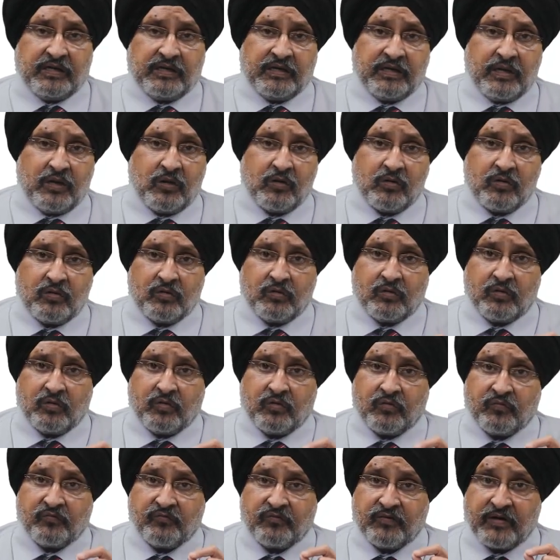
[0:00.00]
Now,
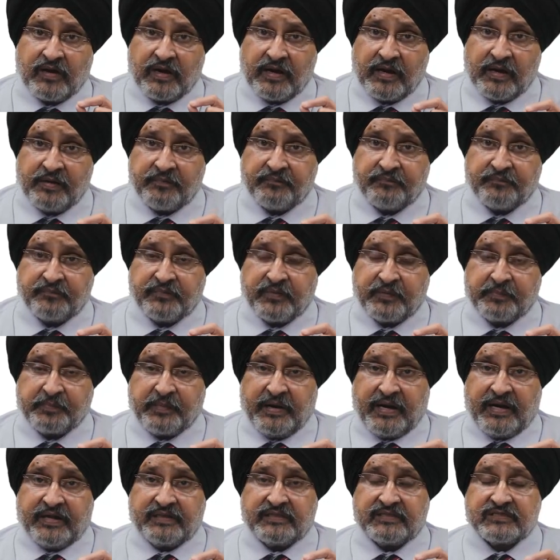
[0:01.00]
I have
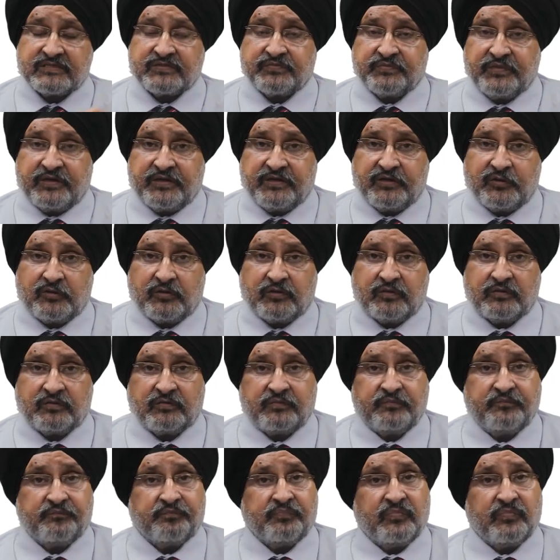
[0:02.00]
prepared this video